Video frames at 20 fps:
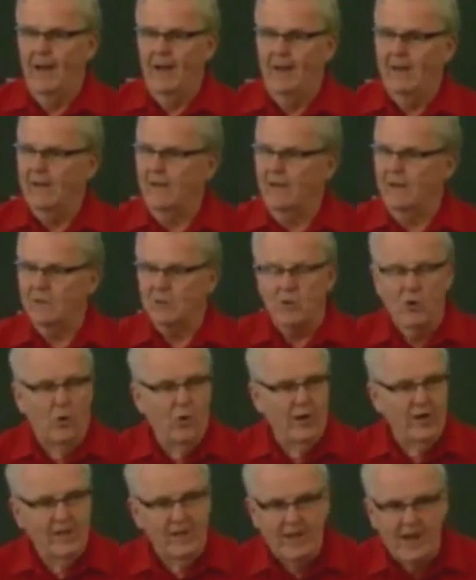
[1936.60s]
is
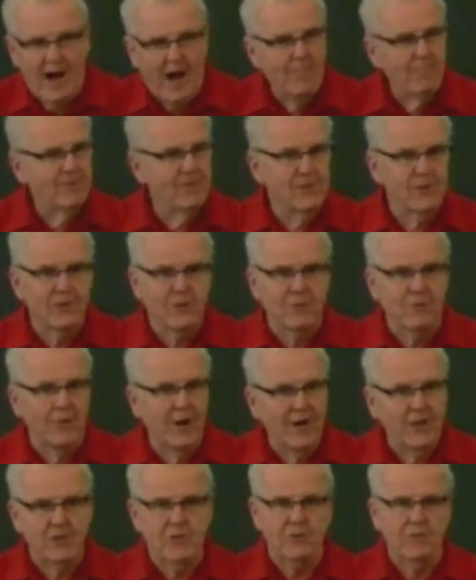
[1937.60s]
going in the opposite
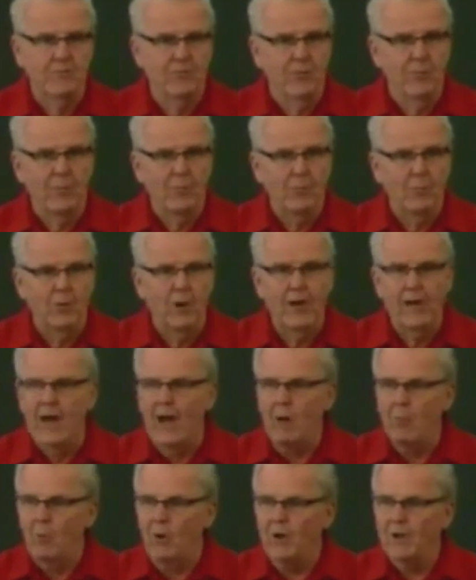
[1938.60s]
direction from the way
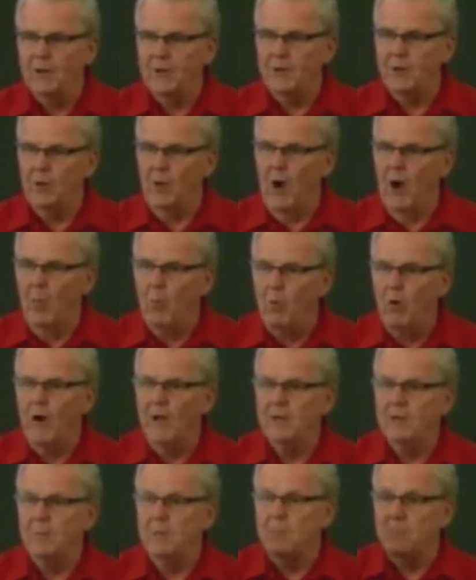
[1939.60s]
I want it to go. I
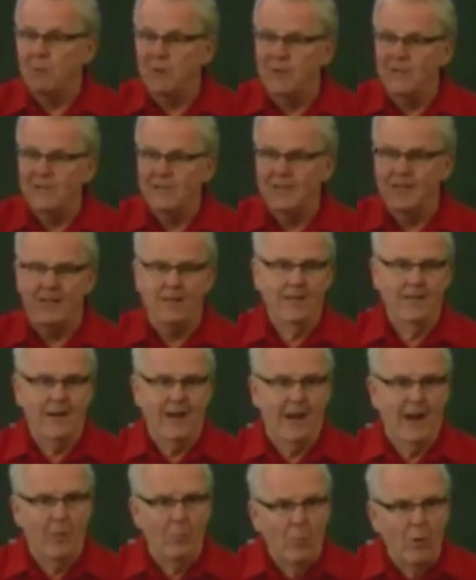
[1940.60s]
want to be pleasing to
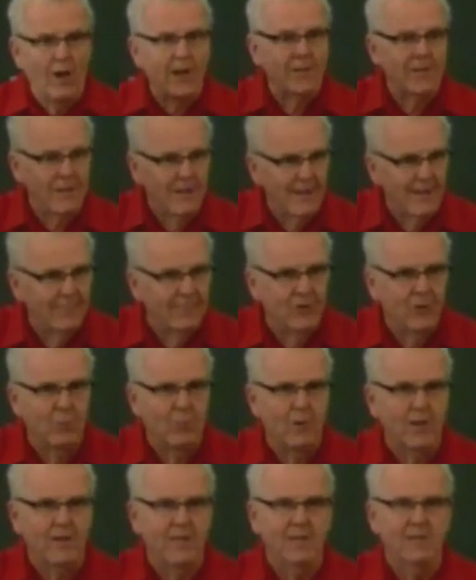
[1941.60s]
God. I want to live in
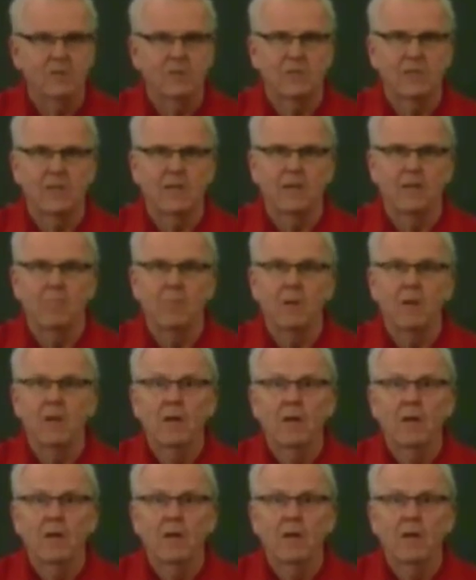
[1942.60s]
obedience to Him.